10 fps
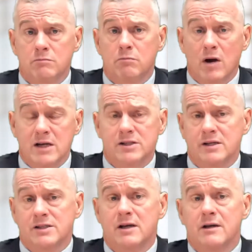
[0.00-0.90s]

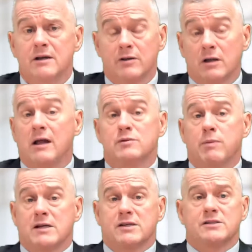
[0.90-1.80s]
process, the claims
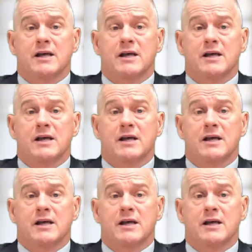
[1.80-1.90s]
process.